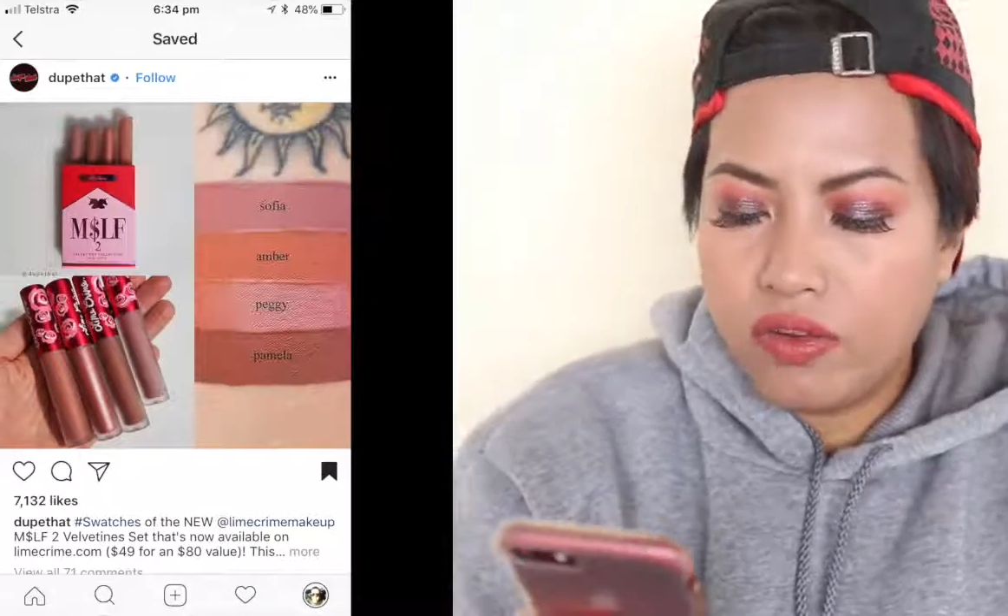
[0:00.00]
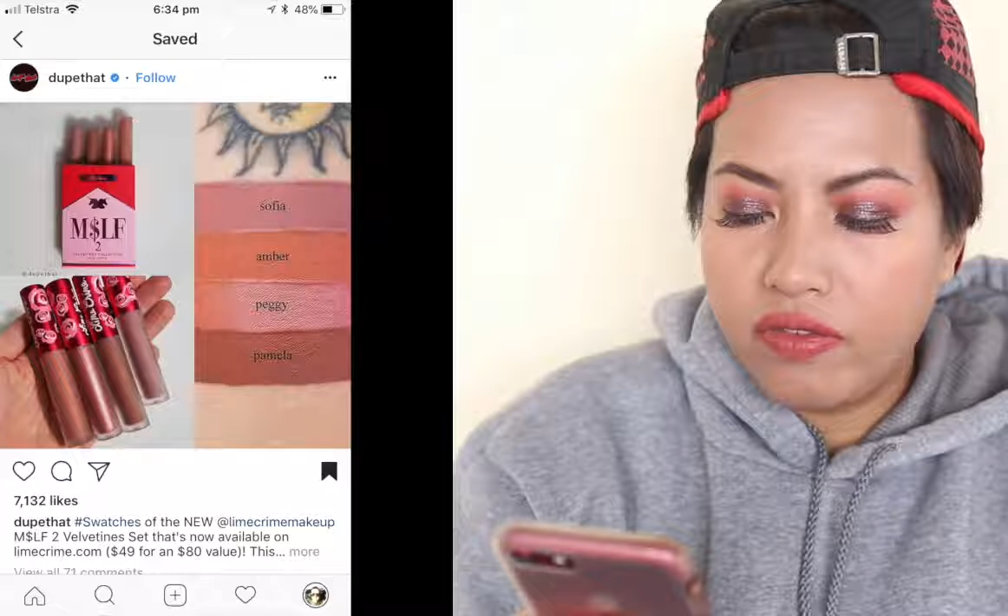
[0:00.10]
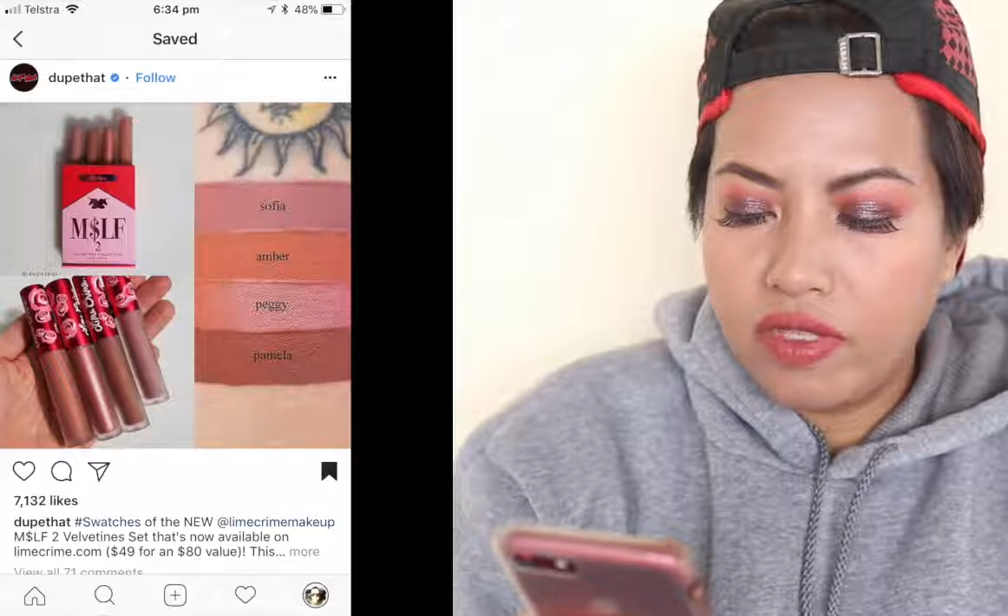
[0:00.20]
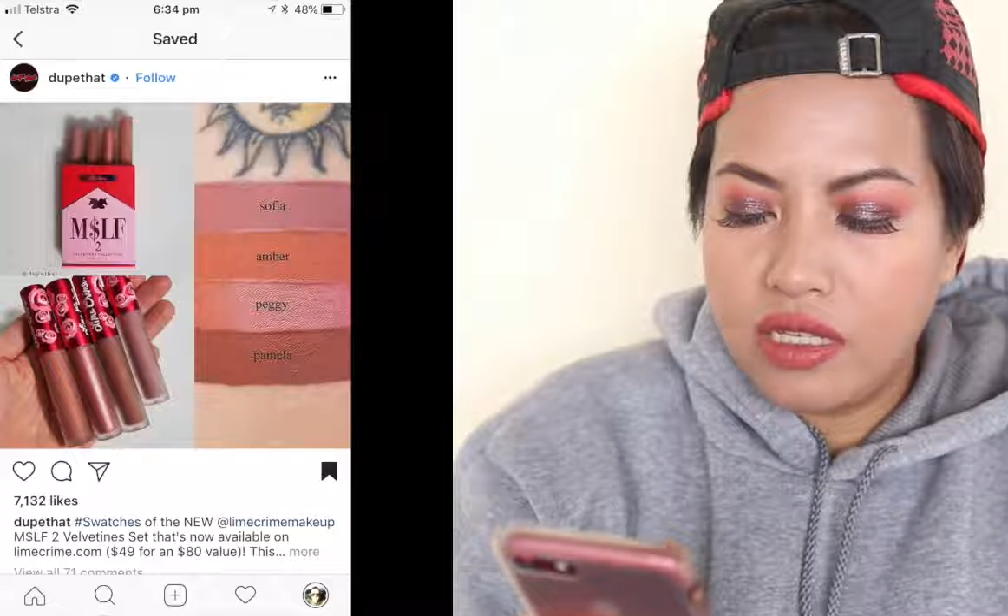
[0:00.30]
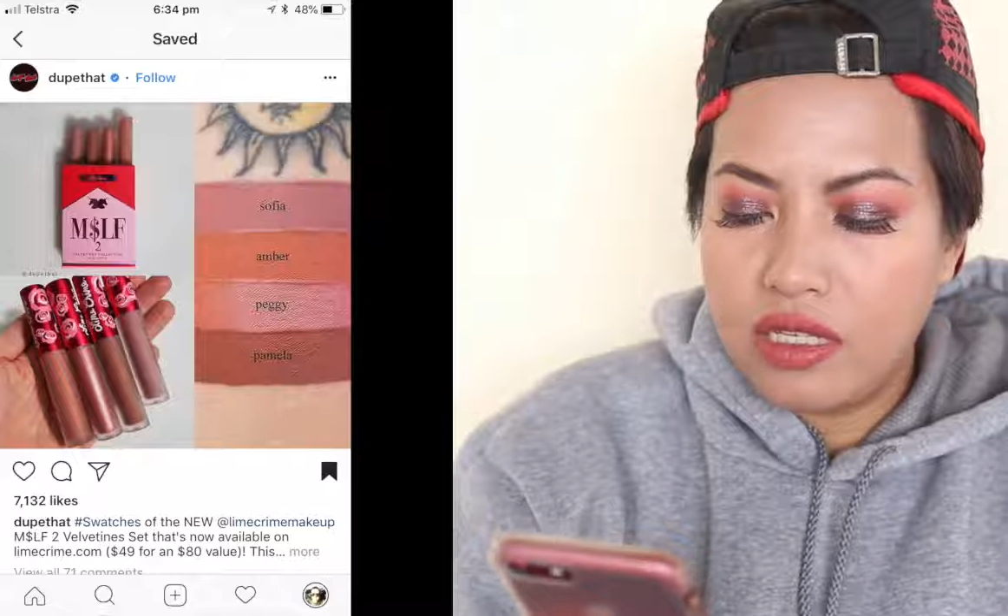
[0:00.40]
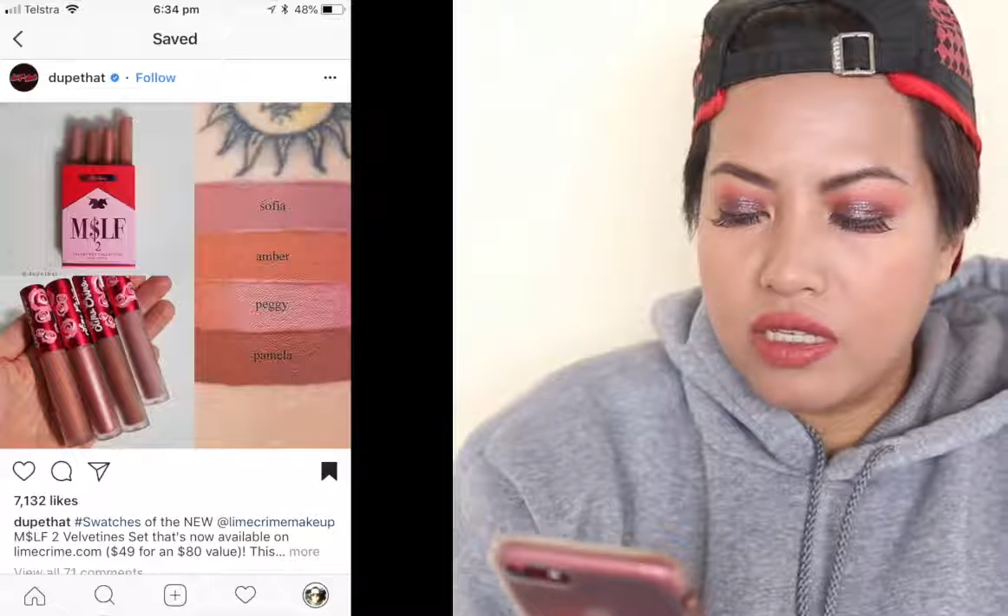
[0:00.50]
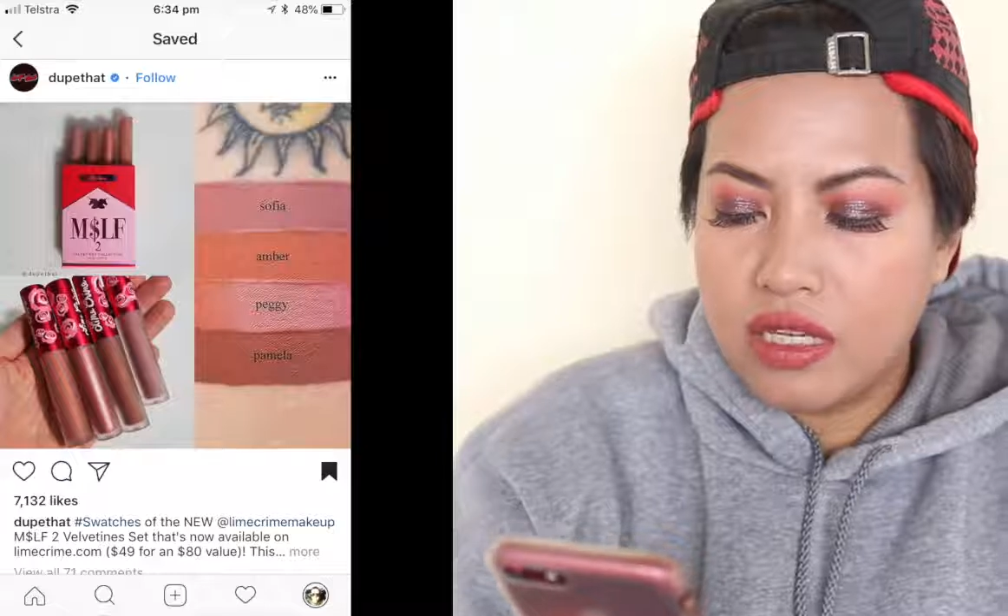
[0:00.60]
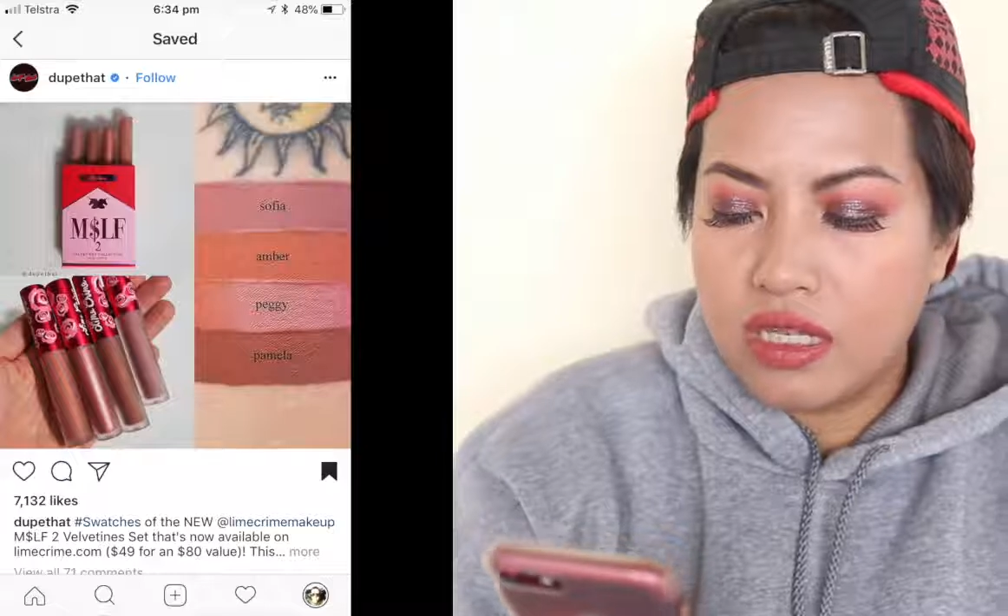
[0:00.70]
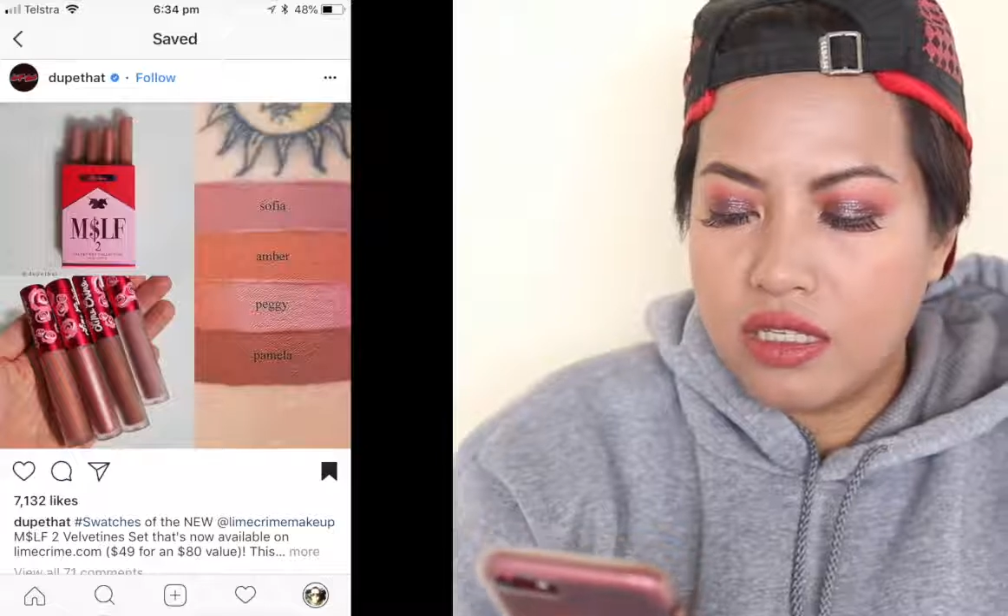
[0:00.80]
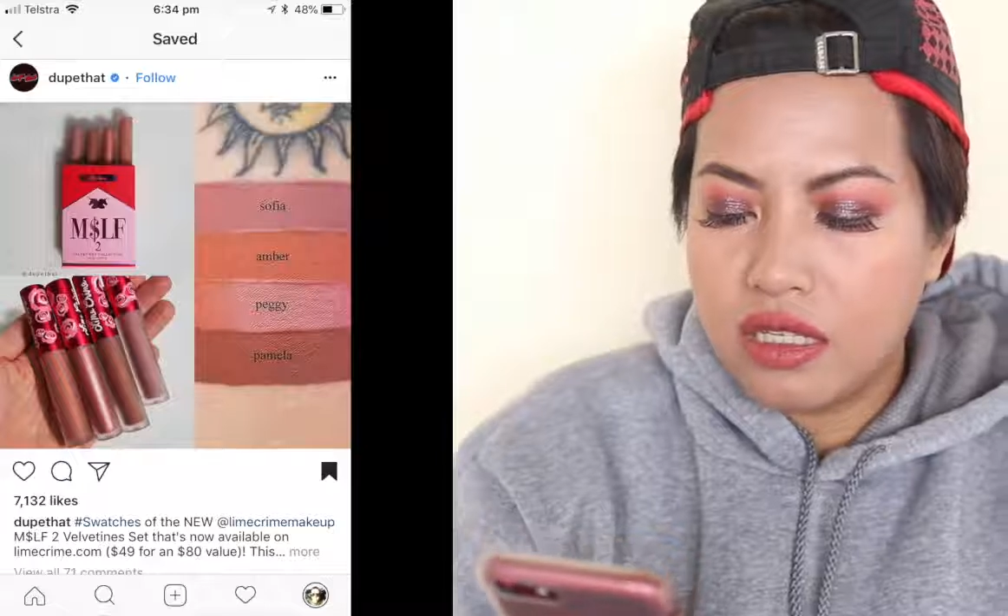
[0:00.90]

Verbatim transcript: Velveteen sets